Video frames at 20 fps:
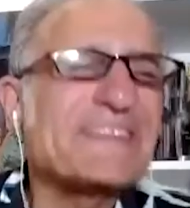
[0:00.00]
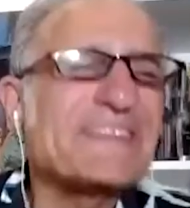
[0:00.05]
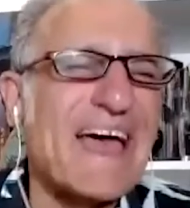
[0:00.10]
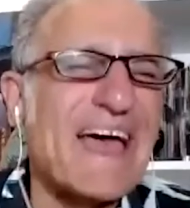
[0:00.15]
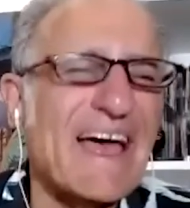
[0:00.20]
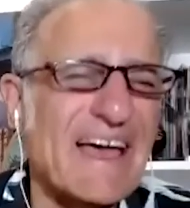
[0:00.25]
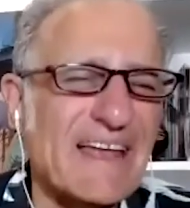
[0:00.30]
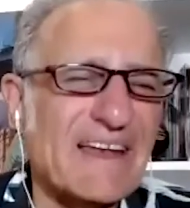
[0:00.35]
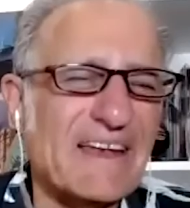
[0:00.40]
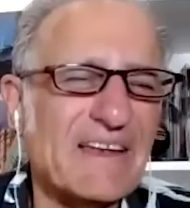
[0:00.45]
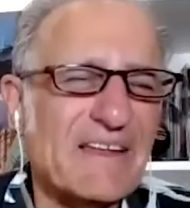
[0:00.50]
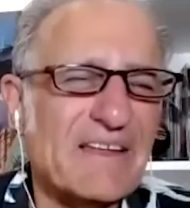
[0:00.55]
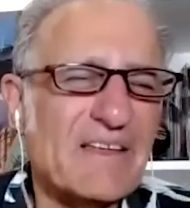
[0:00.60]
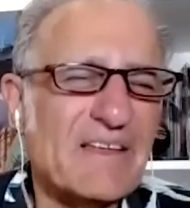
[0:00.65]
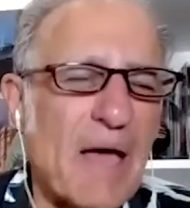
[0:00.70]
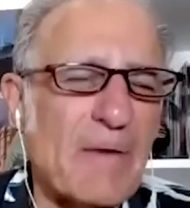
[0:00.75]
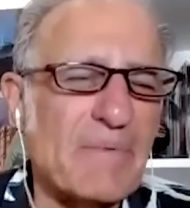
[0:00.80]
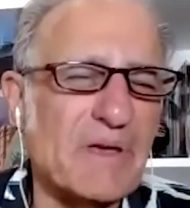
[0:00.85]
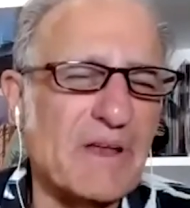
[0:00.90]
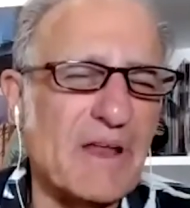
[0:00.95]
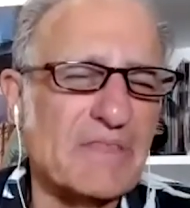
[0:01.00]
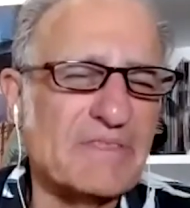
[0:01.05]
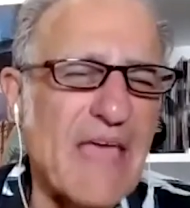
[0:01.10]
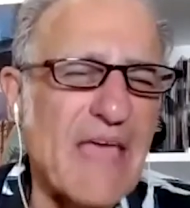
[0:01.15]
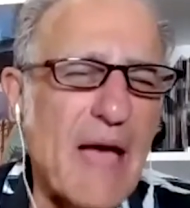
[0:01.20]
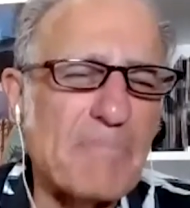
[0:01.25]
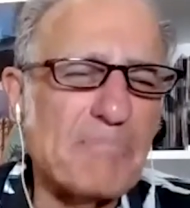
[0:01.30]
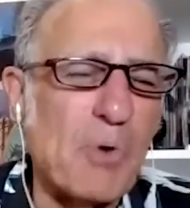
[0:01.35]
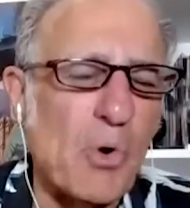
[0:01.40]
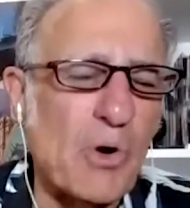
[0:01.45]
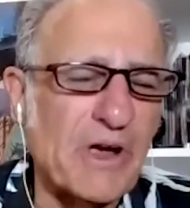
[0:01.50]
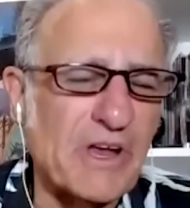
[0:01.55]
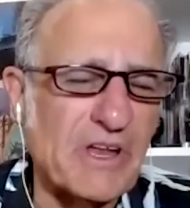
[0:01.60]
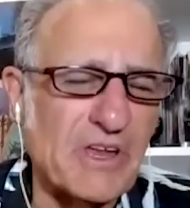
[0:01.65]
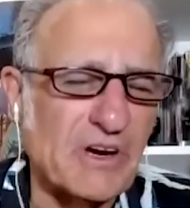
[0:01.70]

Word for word: then, I mean, at that point,